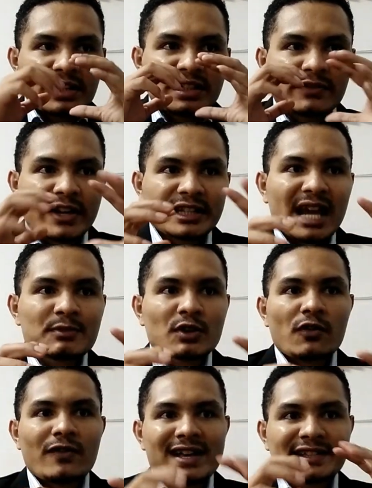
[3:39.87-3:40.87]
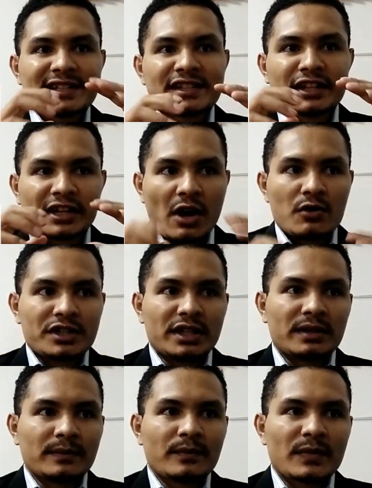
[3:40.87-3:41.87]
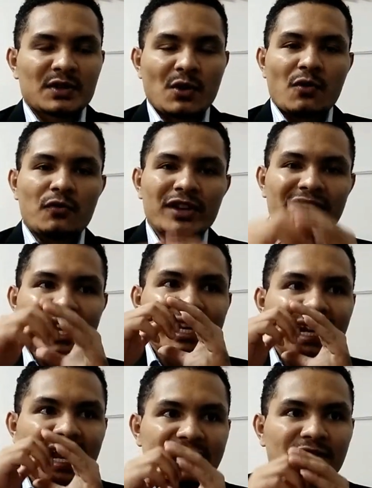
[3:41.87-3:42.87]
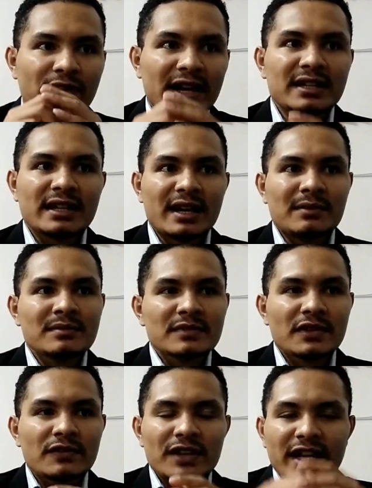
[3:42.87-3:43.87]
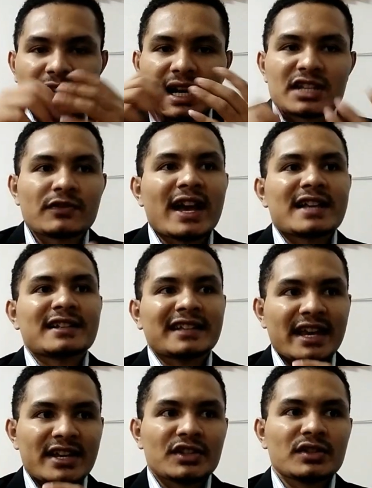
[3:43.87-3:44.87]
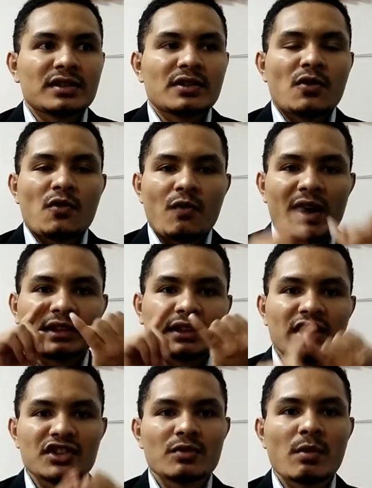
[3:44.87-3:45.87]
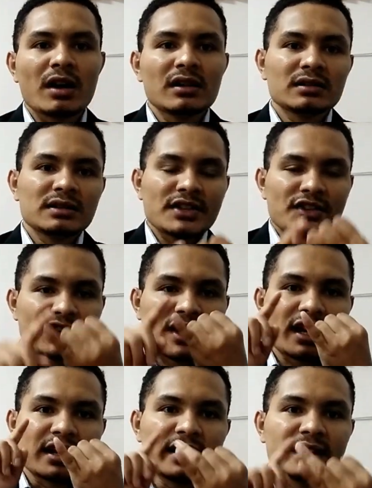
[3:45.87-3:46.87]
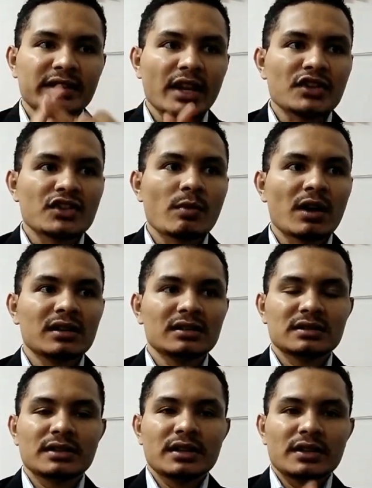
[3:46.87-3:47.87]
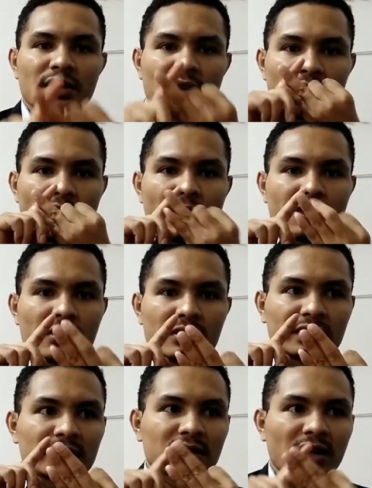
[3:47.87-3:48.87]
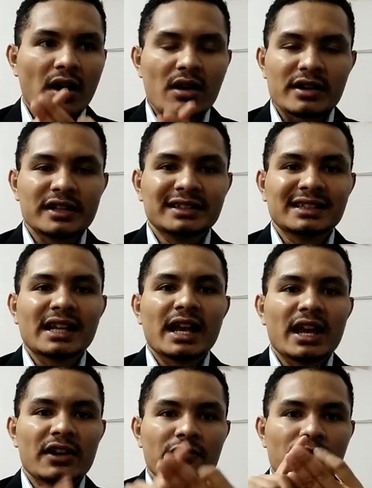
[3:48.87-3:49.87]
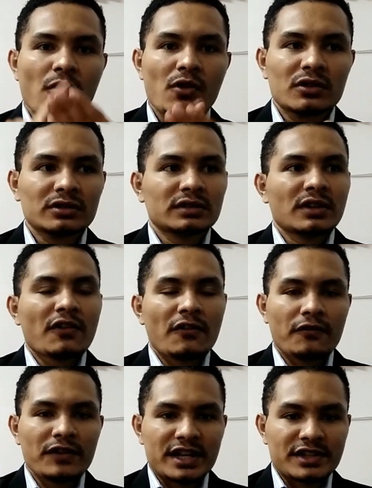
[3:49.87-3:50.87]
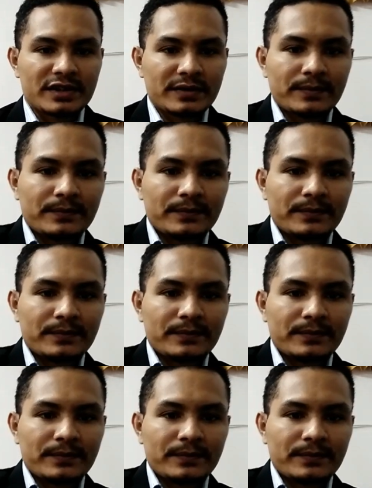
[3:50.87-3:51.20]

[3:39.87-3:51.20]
Different types of assets in accounting. So we can classify assets as 1. Tangible, 2. Intangible, 3. Current, and 4. Fixed.